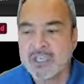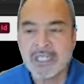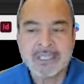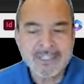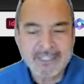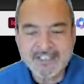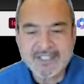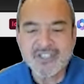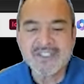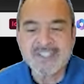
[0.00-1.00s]
to, let's
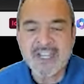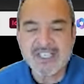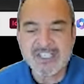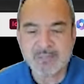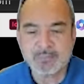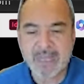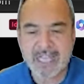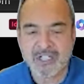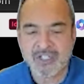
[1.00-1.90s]
just say, Spanish.